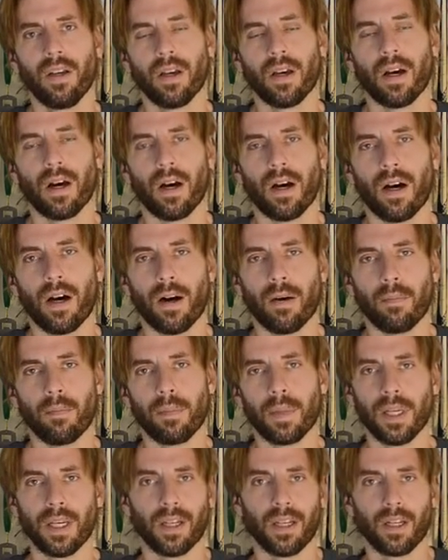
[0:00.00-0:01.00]
Um,
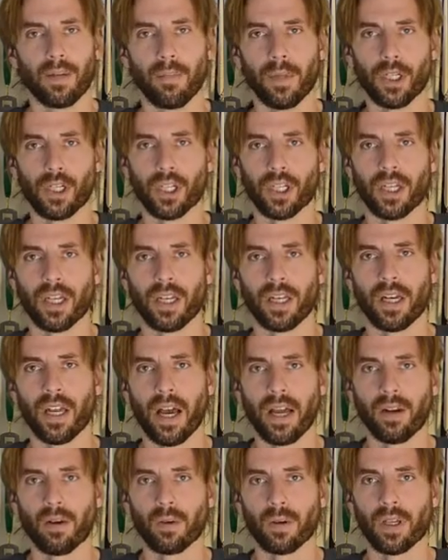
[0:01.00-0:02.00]
being in Michigan,
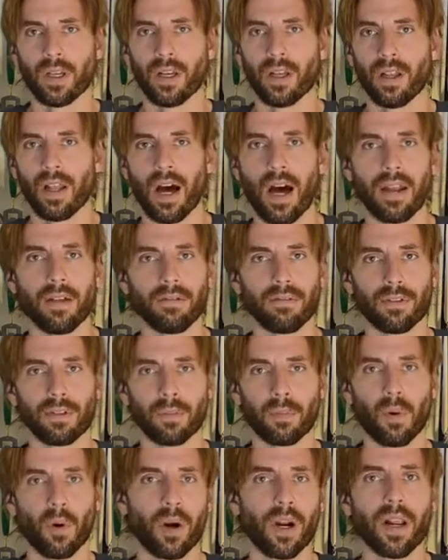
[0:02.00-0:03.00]
I don't get a lot of
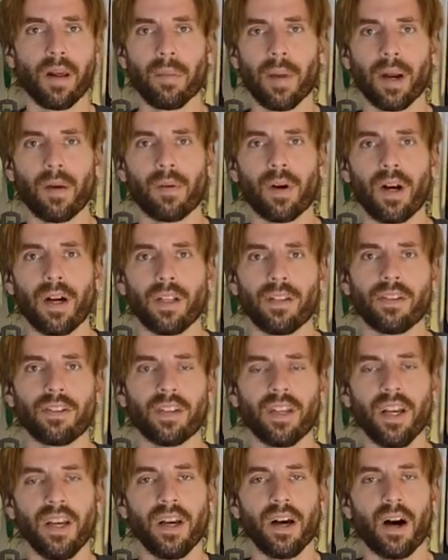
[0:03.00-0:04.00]
support on my runs.
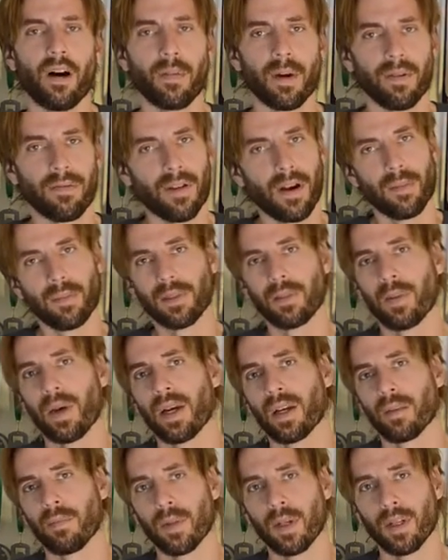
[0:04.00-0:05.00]
All my family's
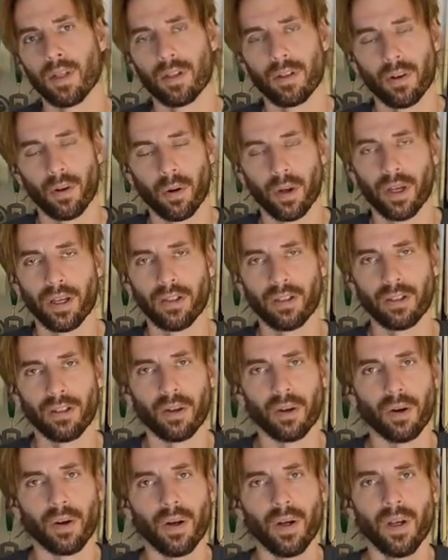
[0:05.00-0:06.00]
back in Minnesota,
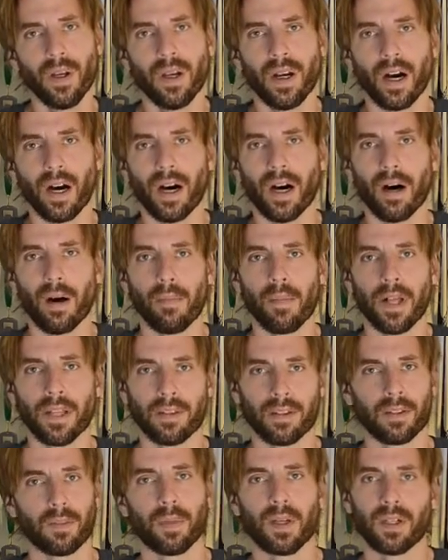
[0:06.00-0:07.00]
so um, that's
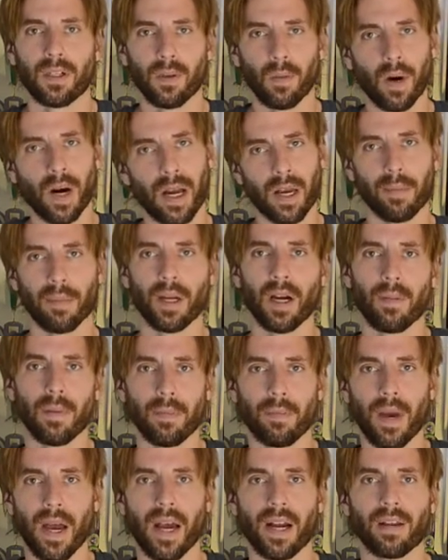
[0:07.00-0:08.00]
especially why I'm coming
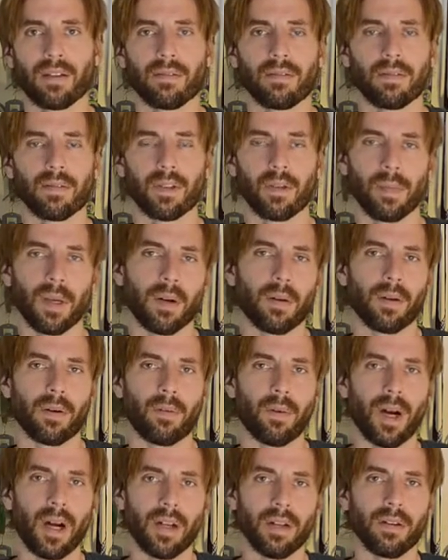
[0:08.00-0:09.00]
back to be able to
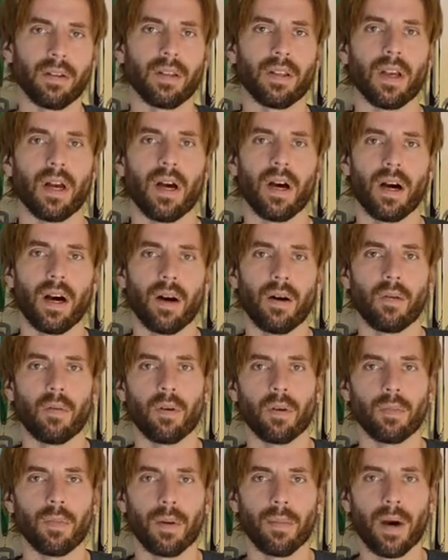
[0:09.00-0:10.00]
run uh,
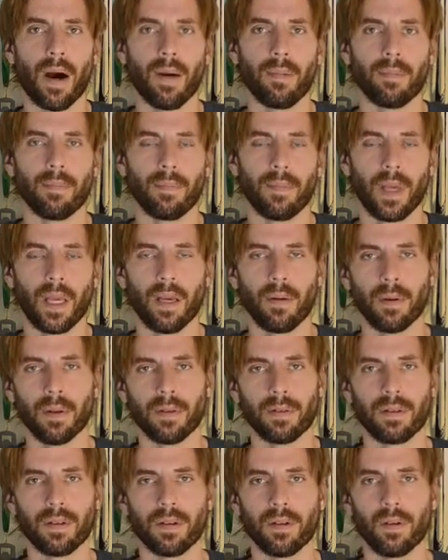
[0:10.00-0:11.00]
with my mom able
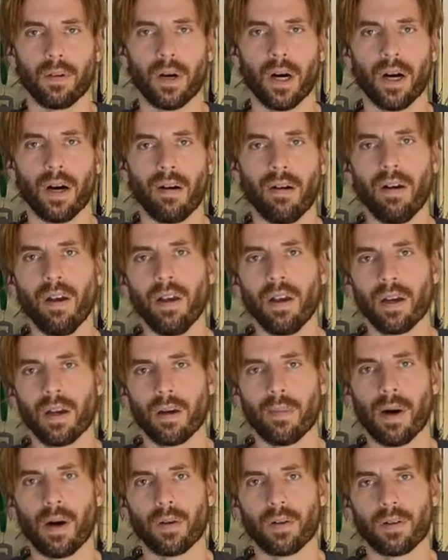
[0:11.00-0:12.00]
to uh, come
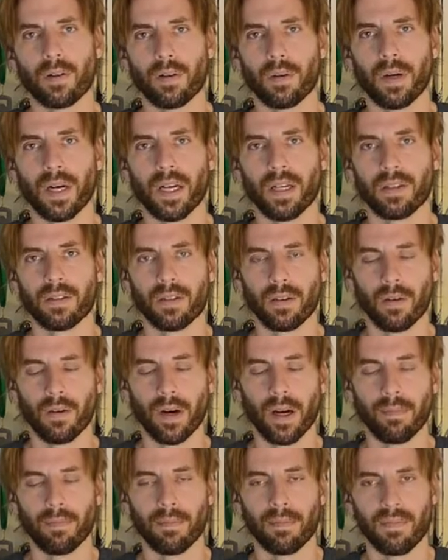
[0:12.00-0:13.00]
out to the race. So
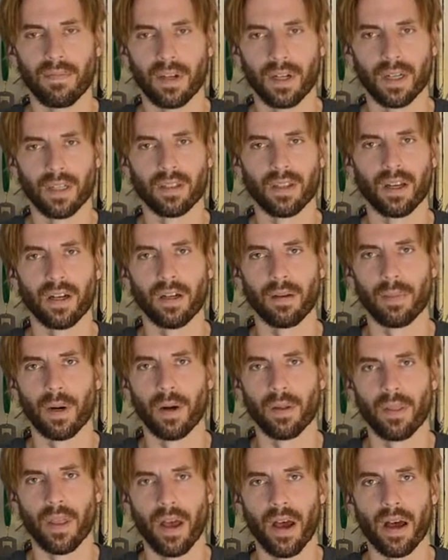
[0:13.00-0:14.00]
I'm very excited
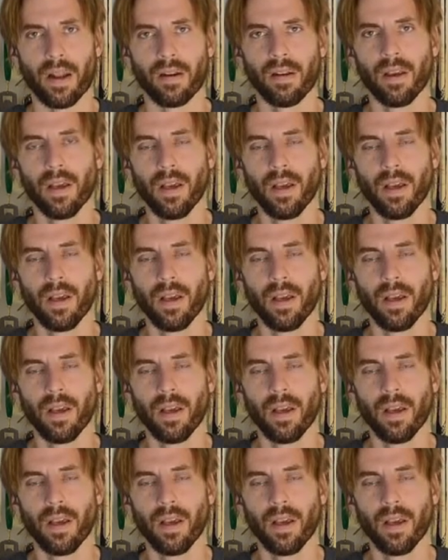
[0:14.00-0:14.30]
about that.